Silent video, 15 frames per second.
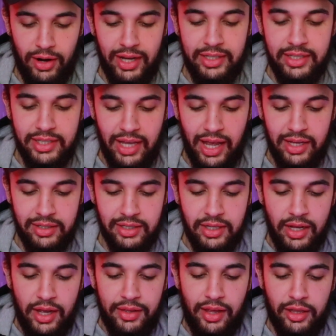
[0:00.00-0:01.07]
It says
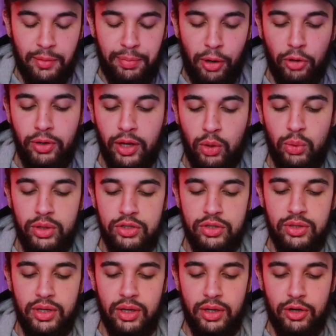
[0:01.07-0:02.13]
that the Pokecoins